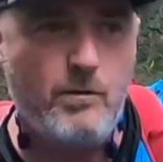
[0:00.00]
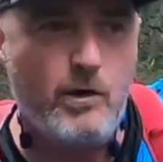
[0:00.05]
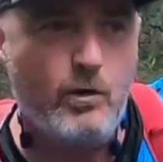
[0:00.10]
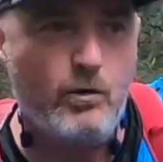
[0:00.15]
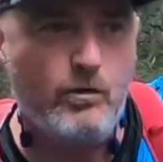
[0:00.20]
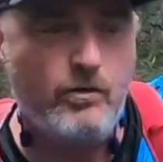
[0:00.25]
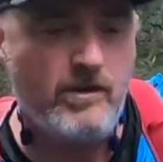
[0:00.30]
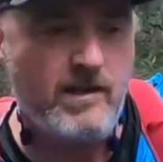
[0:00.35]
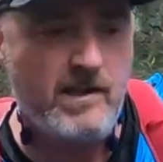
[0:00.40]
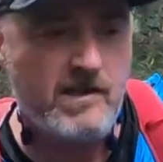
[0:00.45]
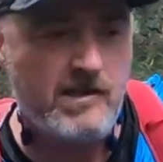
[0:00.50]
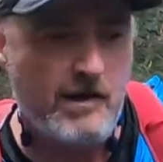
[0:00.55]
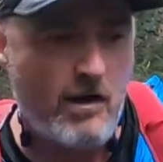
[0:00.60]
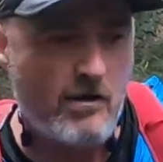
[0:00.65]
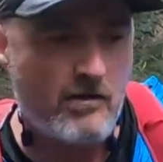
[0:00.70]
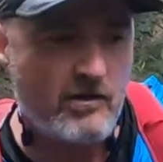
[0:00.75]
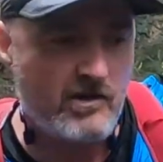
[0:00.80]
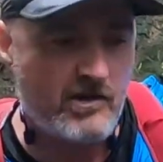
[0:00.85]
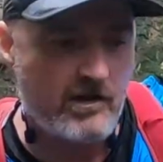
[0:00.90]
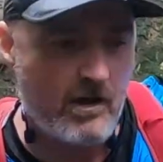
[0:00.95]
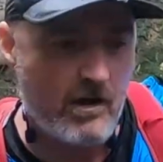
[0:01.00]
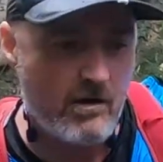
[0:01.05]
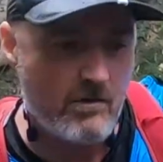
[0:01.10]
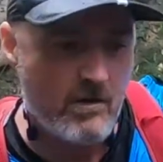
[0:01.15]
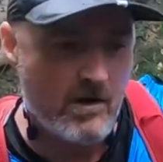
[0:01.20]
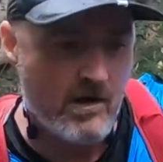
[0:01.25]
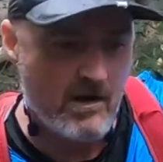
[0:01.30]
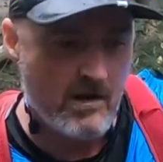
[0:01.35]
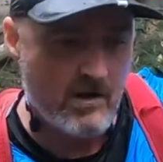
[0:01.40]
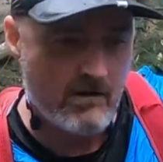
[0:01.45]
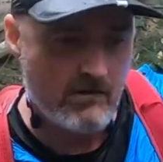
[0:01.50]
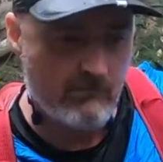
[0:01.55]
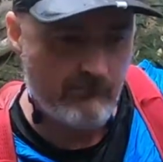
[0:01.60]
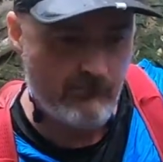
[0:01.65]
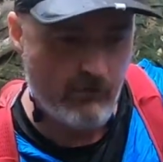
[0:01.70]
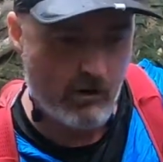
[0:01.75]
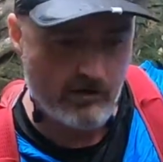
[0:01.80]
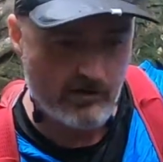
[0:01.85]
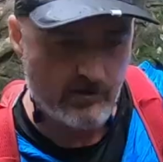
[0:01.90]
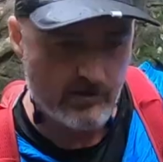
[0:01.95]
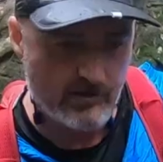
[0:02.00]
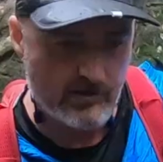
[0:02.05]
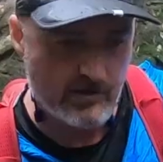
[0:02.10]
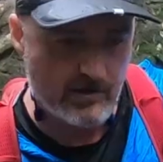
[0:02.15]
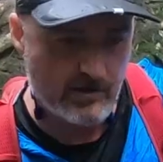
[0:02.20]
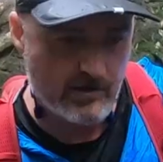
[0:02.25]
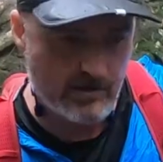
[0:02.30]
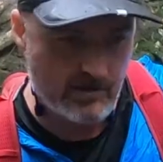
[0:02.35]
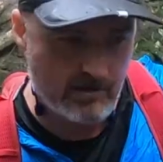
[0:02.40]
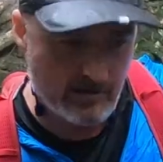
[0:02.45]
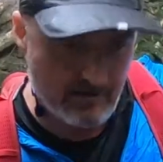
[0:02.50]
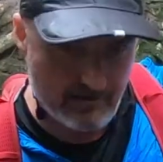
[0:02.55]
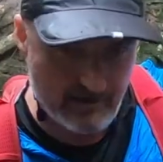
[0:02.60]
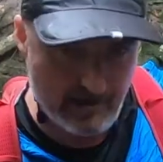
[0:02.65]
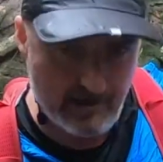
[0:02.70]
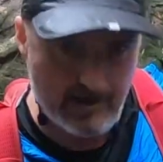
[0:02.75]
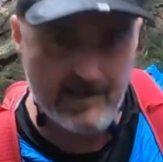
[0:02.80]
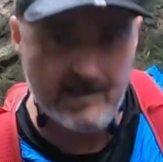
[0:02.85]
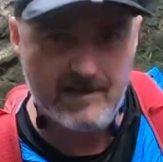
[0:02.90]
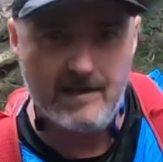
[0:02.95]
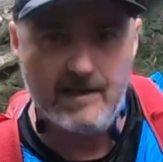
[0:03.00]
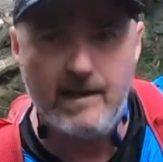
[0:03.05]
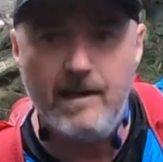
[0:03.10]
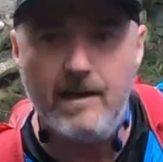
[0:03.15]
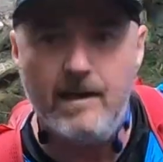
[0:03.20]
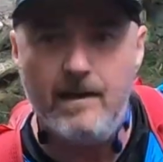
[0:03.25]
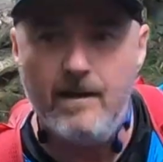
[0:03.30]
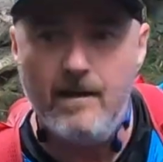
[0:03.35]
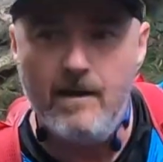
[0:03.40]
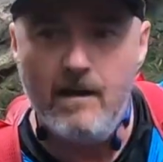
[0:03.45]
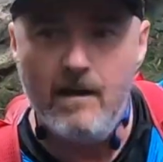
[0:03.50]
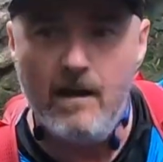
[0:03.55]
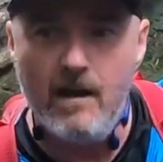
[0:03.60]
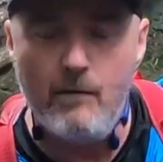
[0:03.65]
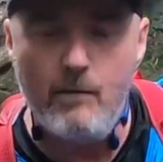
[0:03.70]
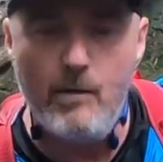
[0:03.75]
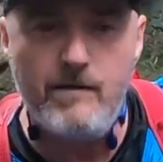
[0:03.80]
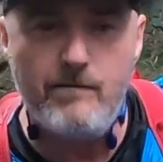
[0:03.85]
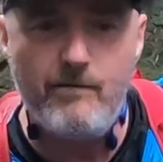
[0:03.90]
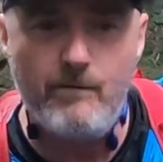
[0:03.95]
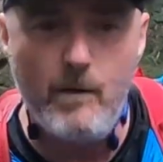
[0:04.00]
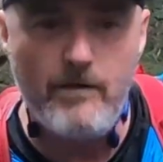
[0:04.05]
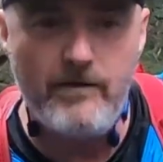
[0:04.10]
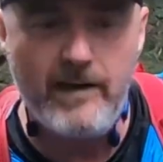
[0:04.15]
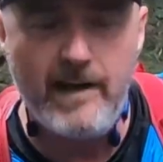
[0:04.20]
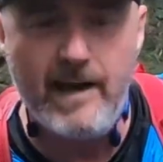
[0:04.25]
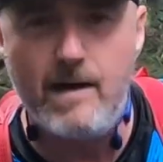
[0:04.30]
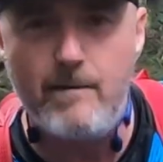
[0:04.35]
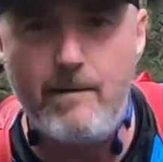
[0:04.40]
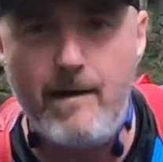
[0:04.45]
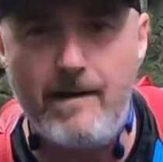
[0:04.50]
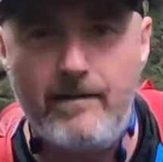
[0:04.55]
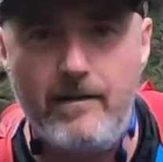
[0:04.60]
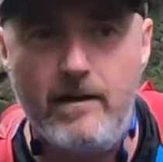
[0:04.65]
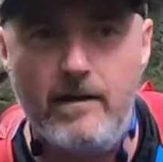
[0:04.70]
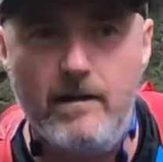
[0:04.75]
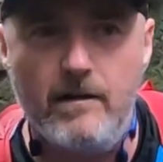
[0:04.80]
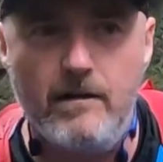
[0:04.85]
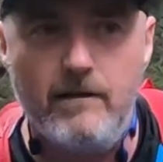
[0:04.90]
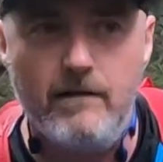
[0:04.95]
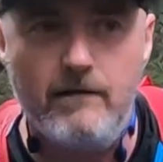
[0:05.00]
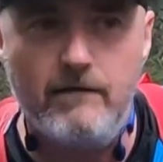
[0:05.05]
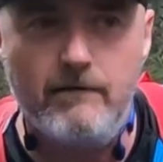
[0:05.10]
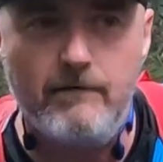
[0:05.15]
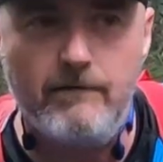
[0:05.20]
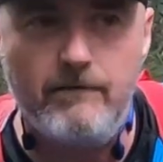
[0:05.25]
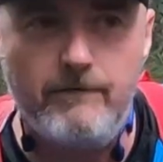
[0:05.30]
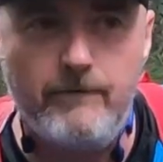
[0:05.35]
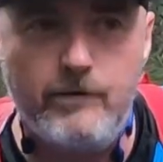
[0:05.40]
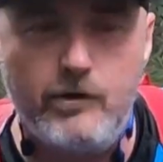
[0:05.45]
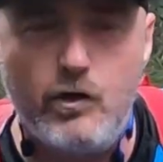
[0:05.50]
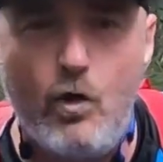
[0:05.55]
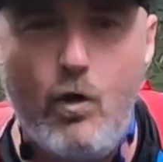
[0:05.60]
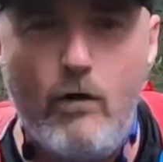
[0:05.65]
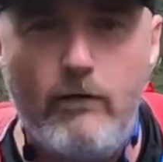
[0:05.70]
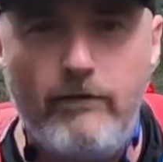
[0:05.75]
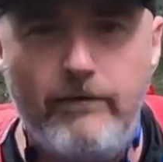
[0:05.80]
We all do these long, slow runs, easy, and we forget about the short,